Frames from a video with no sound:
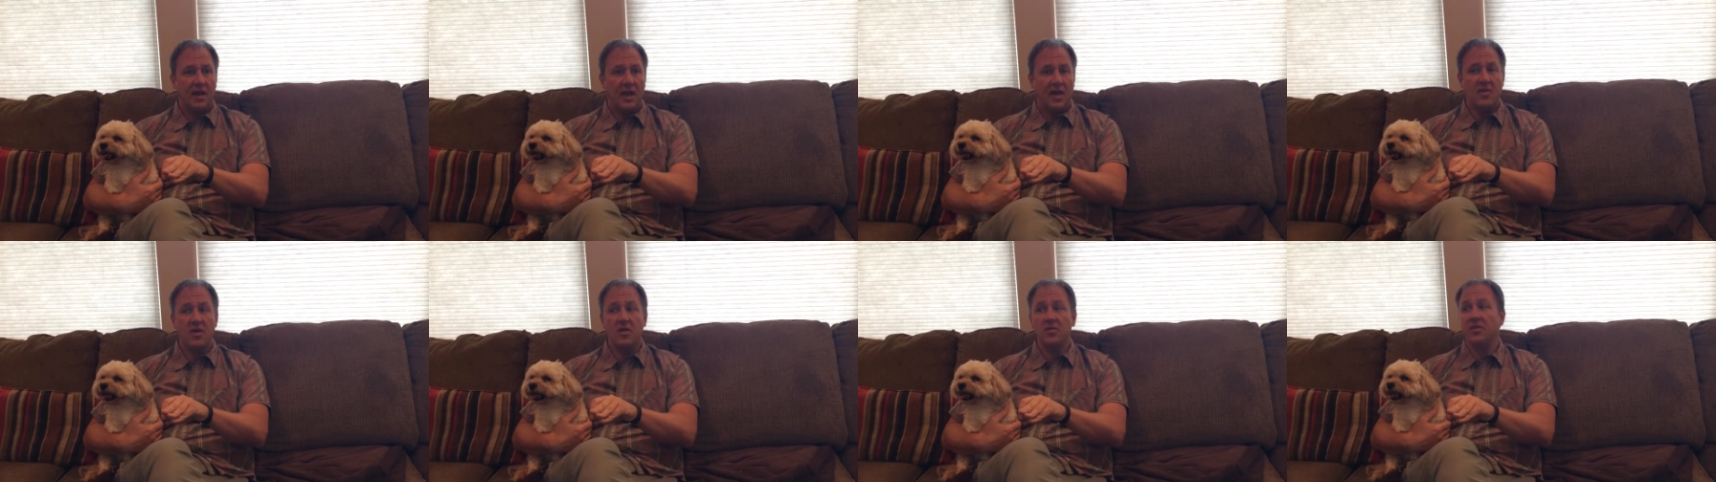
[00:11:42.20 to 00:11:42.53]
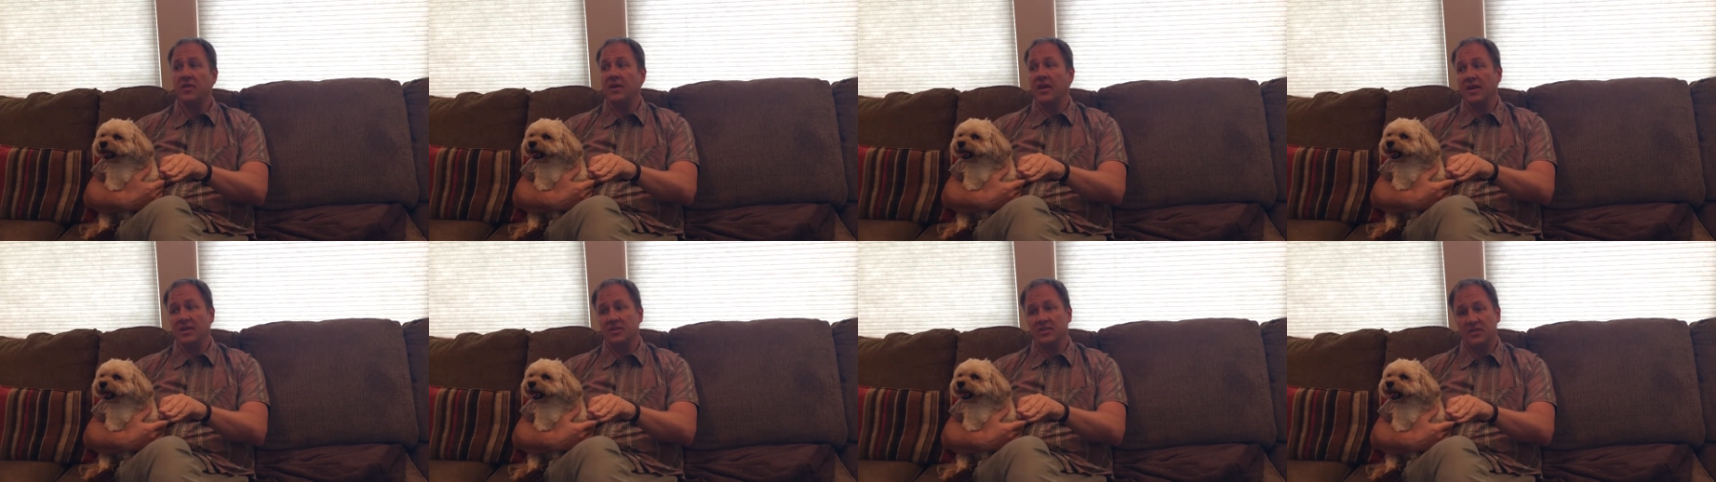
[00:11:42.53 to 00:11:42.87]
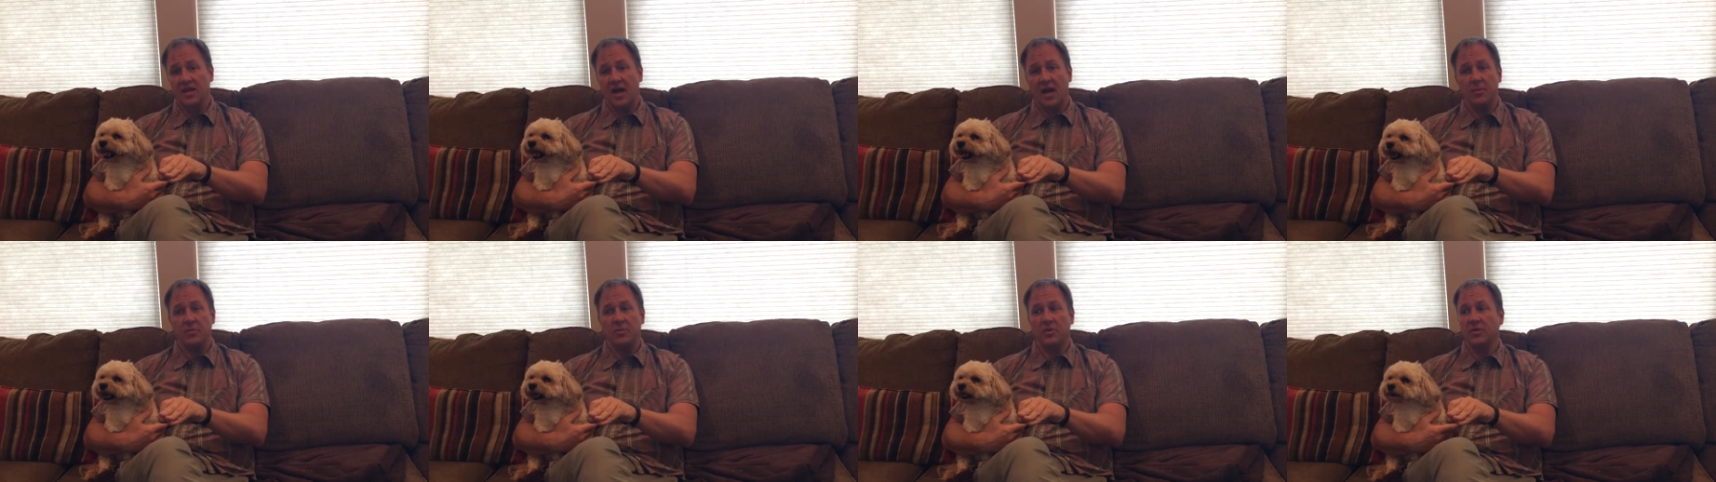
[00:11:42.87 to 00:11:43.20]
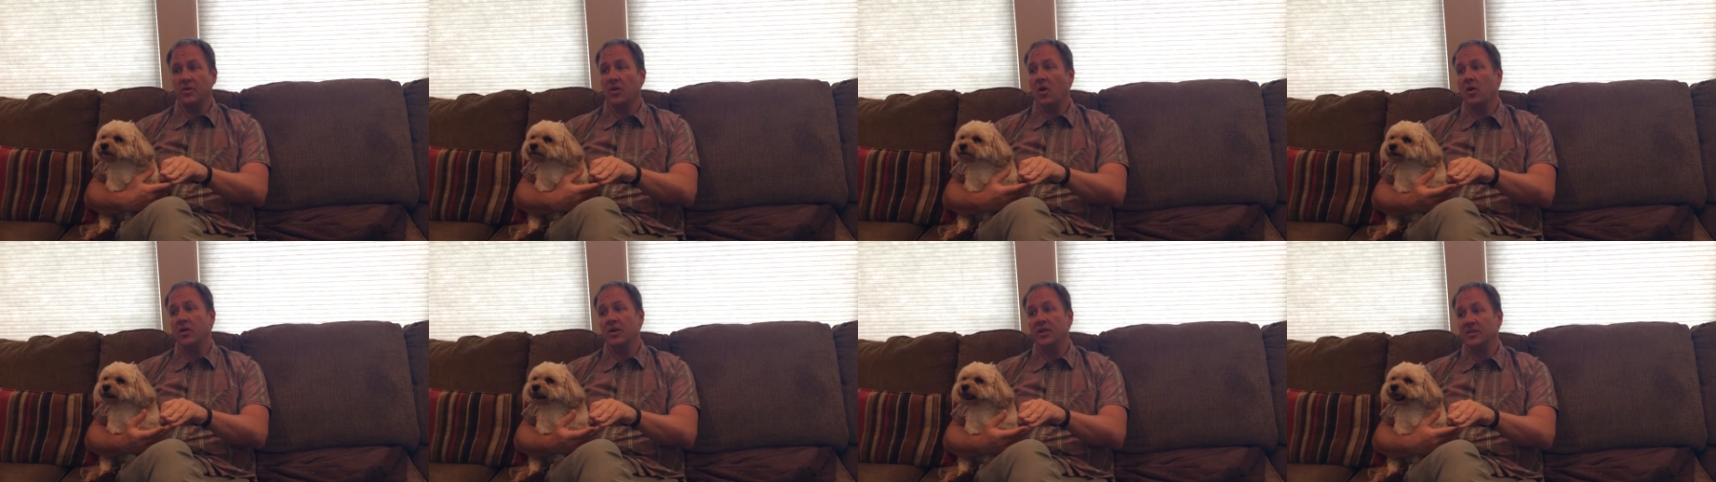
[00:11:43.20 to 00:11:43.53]
And then the next time the
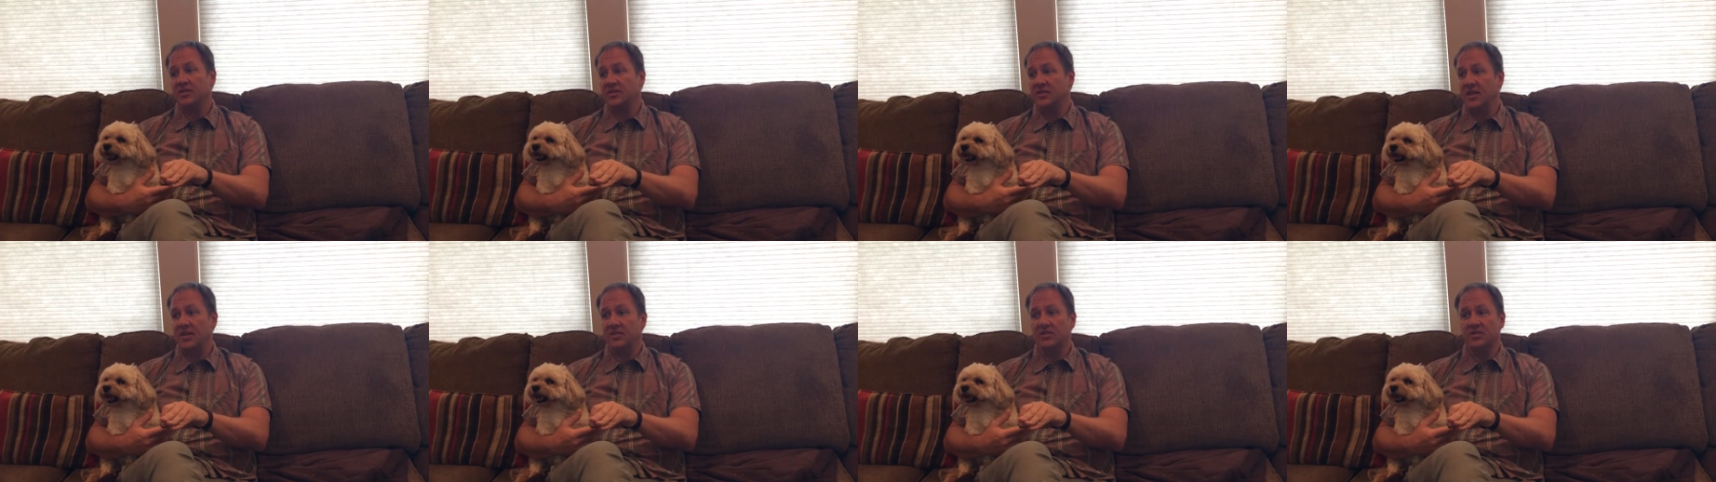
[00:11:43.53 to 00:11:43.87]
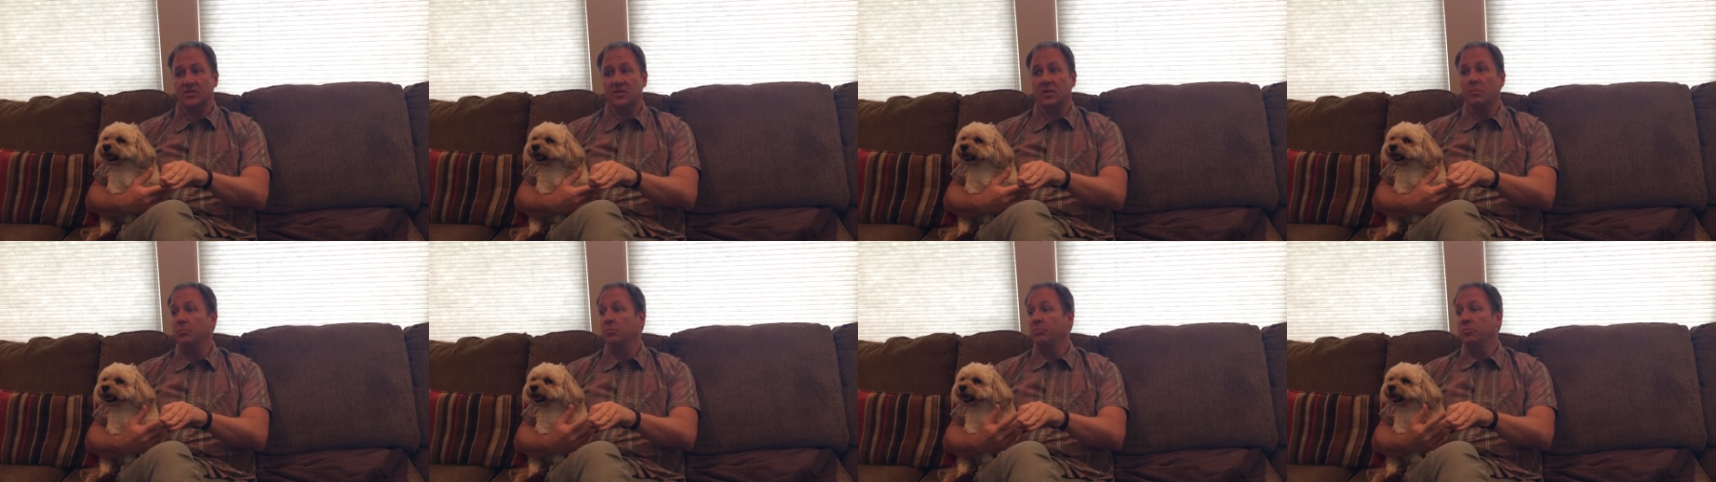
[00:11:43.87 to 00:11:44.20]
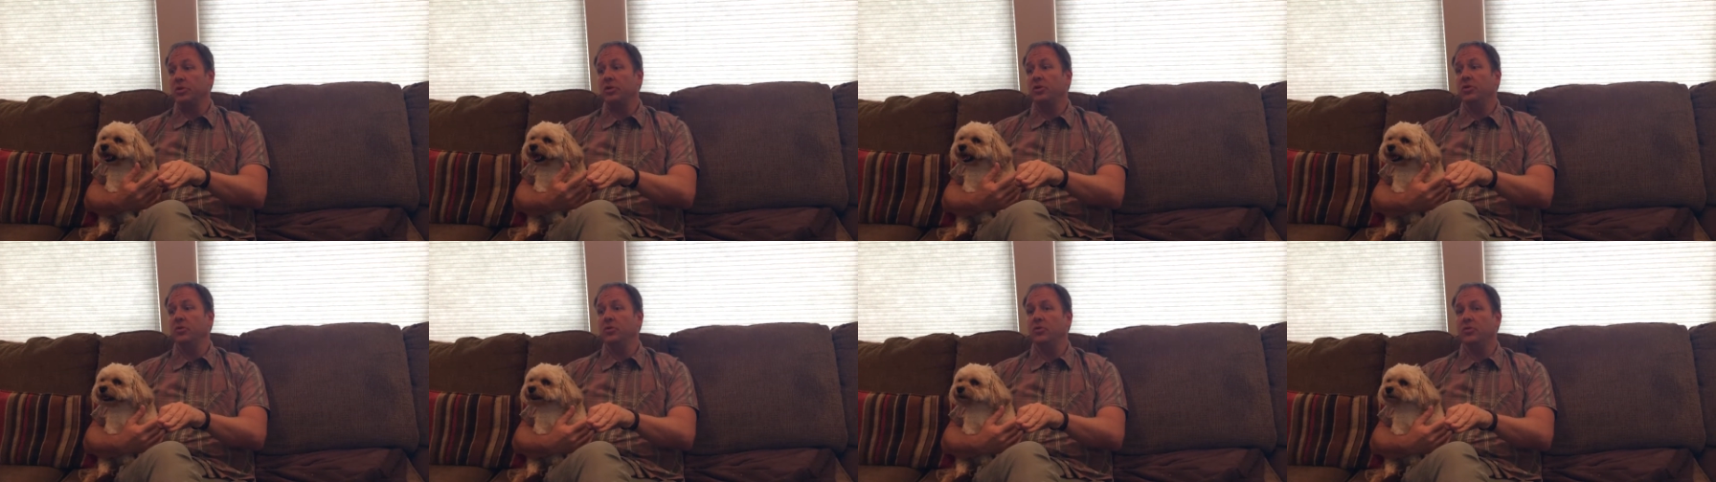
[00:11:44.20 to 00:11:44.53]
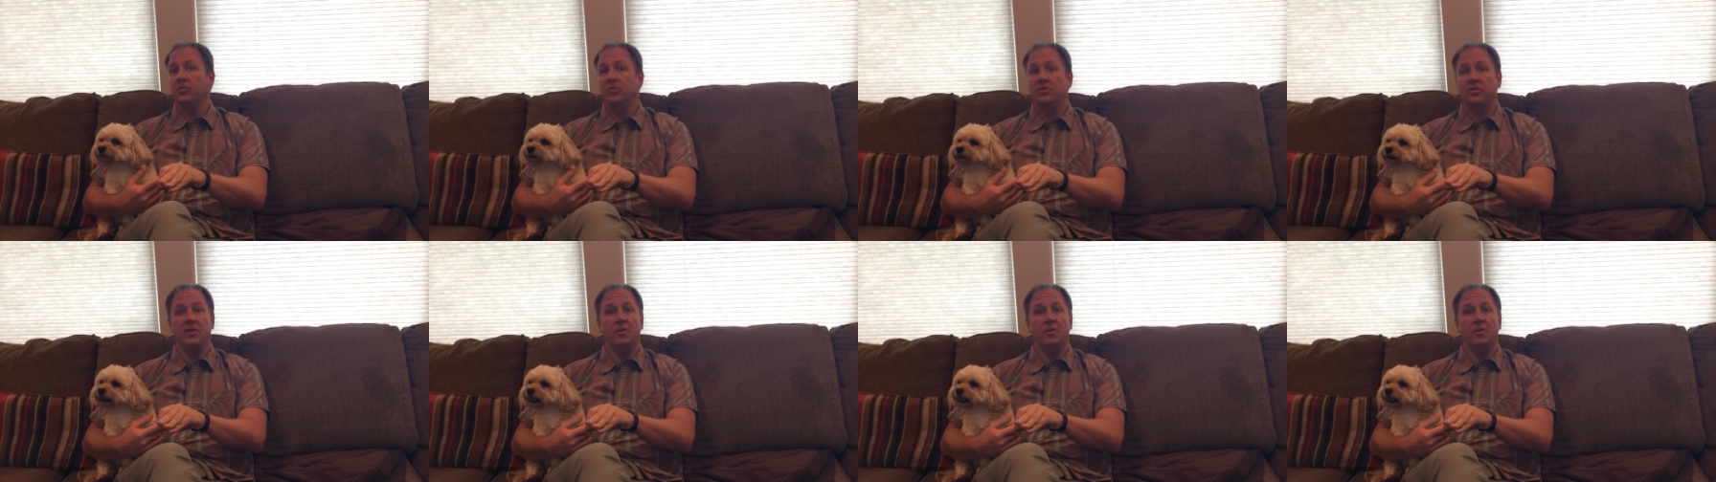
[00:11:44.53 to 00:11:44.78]
guardian says blue,